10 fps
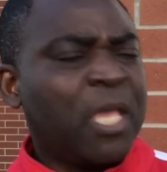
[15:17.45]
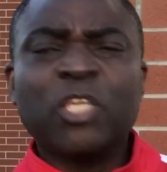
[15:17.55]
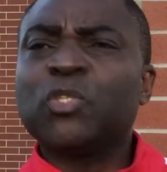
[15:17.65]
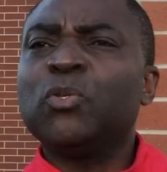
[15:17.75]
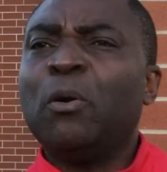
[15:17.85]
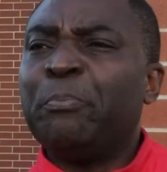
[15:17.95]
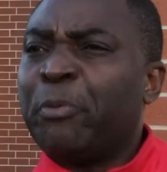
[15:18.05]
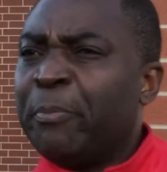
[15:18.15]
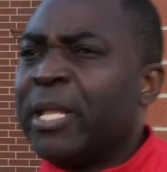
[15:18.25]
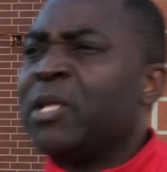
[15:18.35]
as you know,
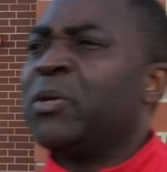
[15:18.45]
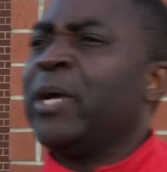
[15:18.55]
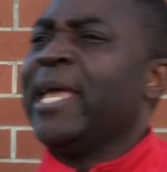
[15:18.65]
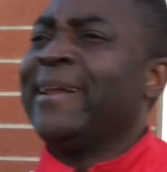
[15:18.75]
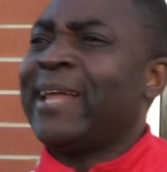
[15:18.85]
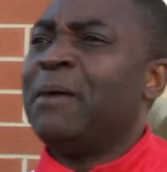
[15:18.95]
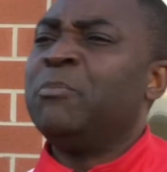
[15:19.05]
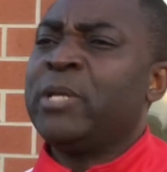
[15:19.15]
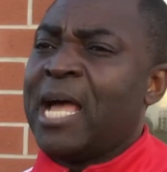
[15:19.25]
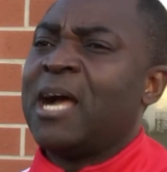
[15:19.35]
Mpumelelo Era
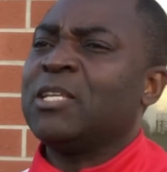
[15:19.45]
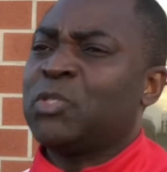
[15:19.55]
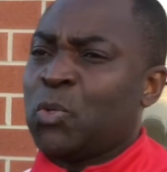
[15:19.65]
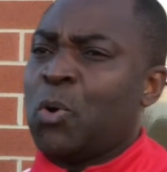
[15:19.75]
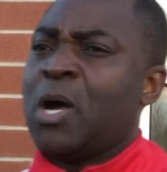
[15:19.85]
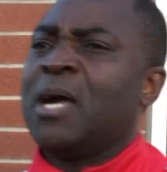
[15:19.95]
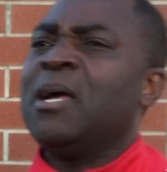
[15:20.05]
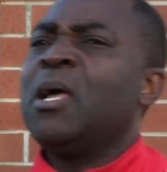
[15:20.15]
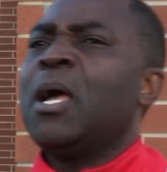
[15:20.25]
Muna Zoa.